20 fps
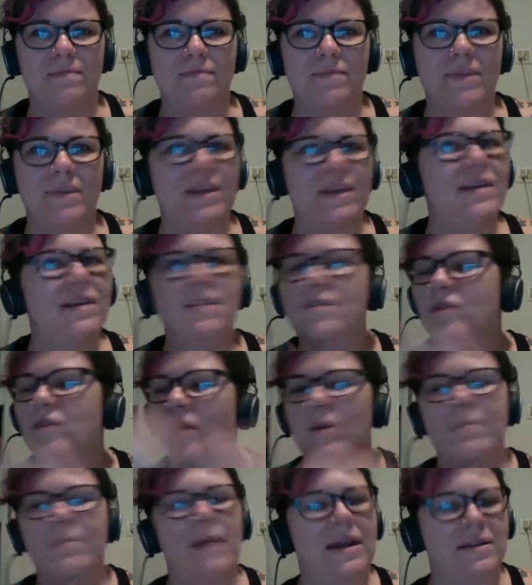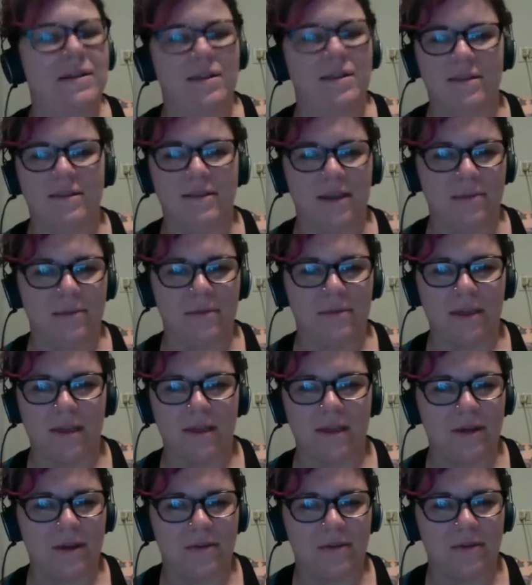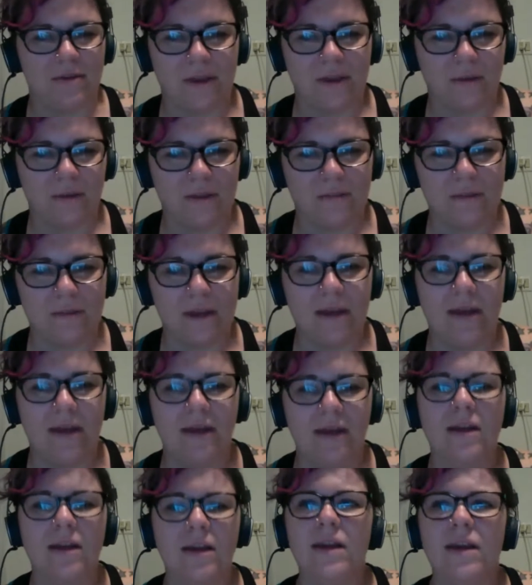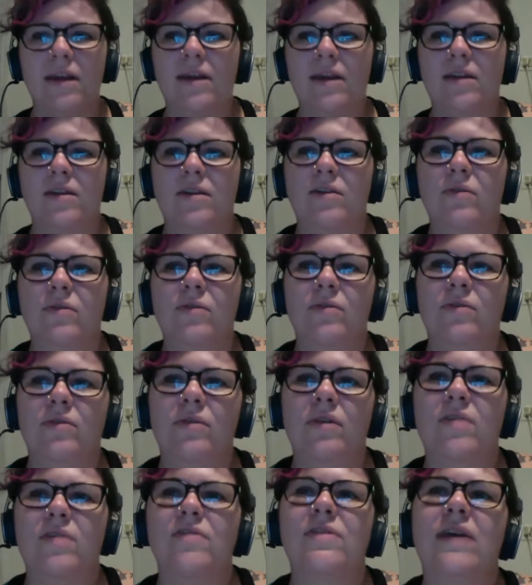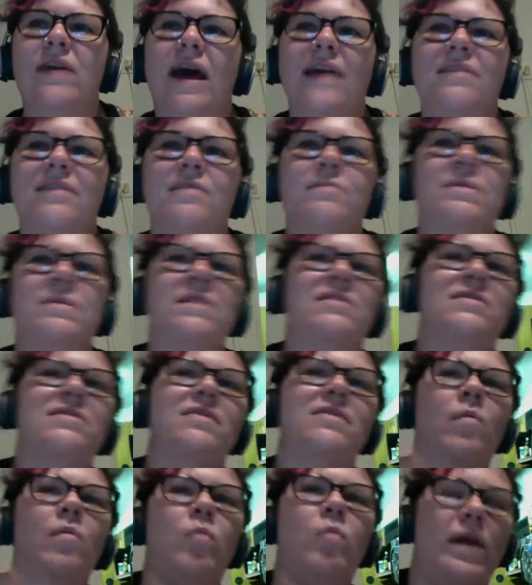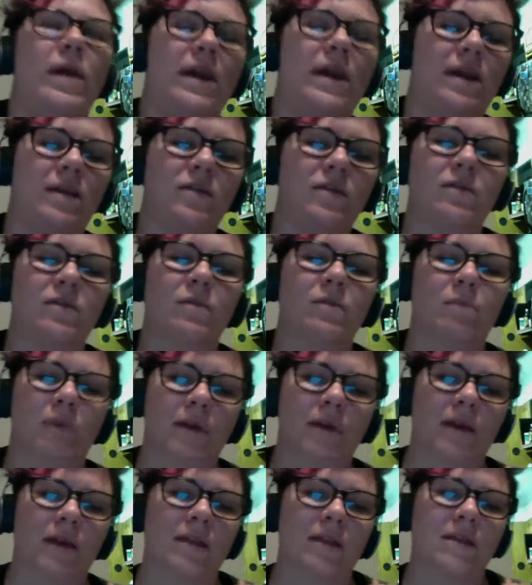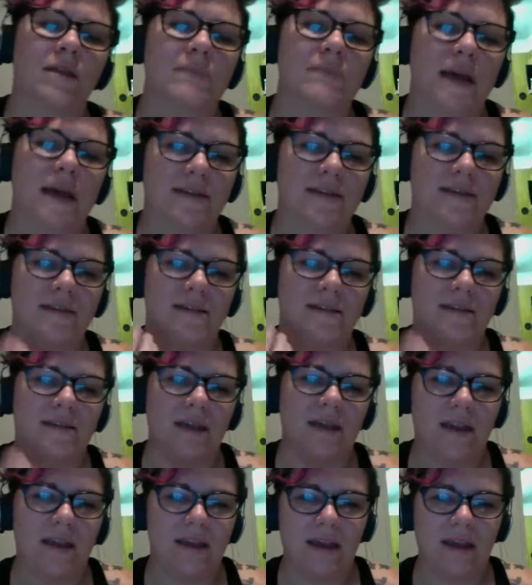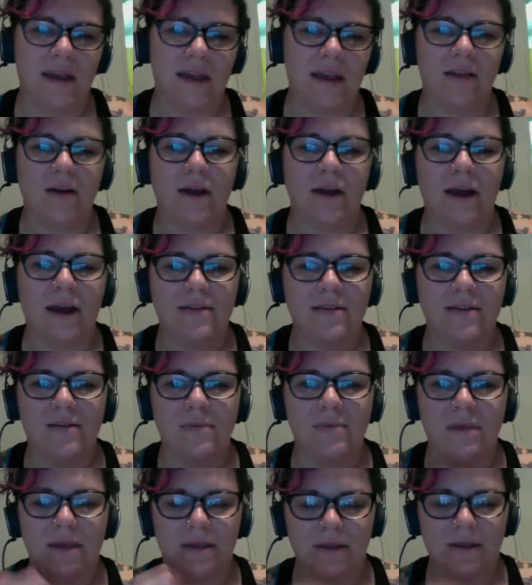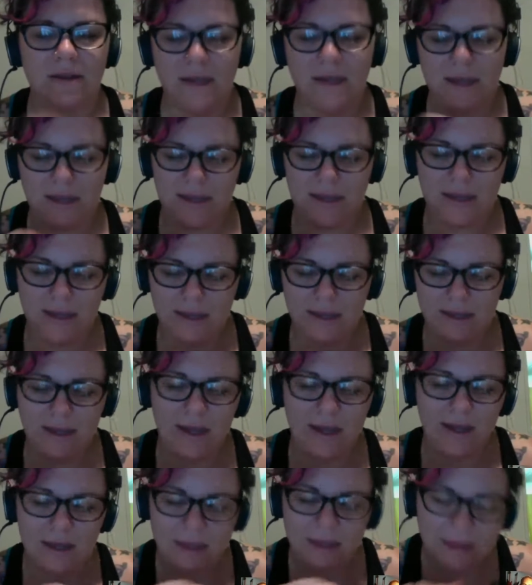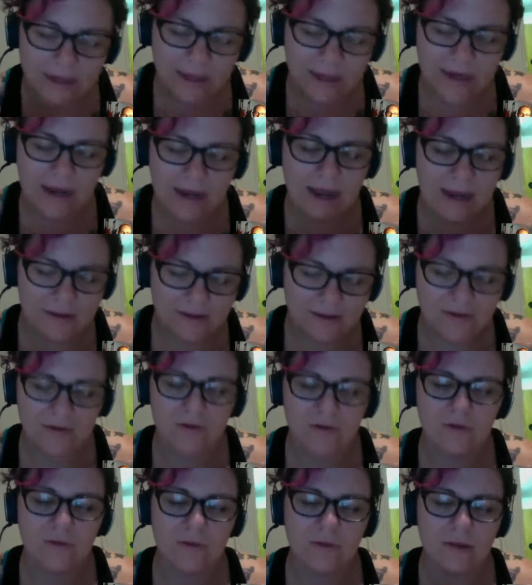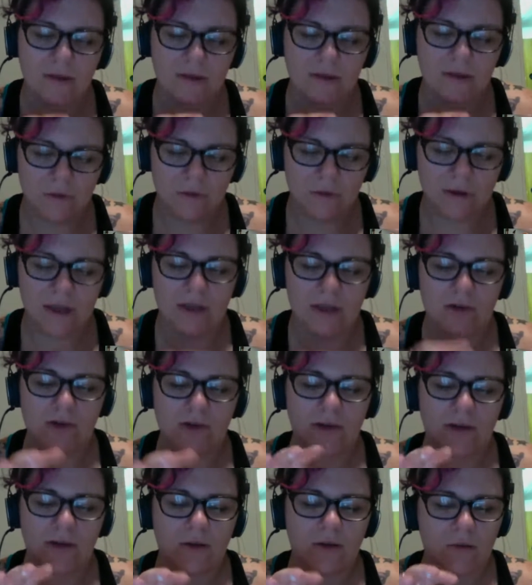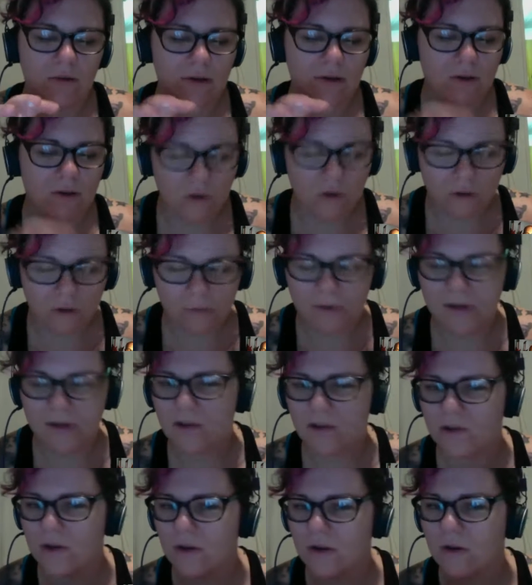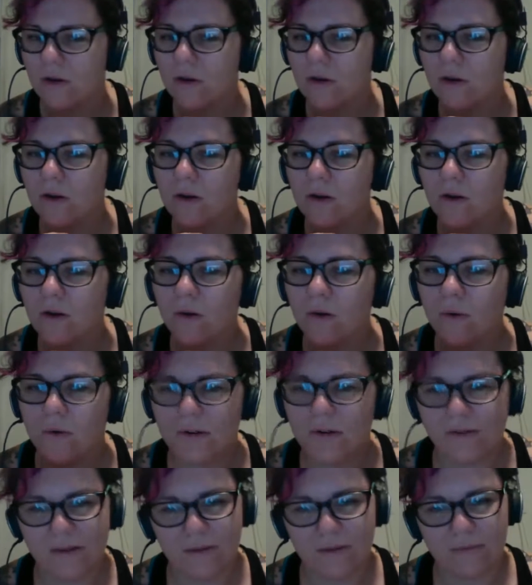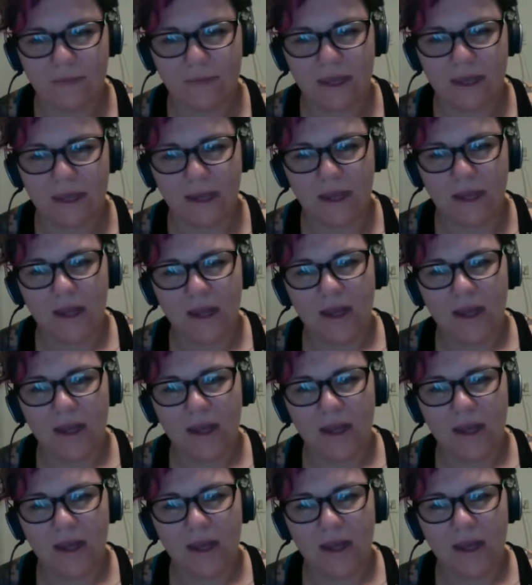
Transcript: It's going back to the same thing that I was saying with the media. There's got to be some way to bring the masses in, and there has to be, I think it has to do with communication or interpretation or something.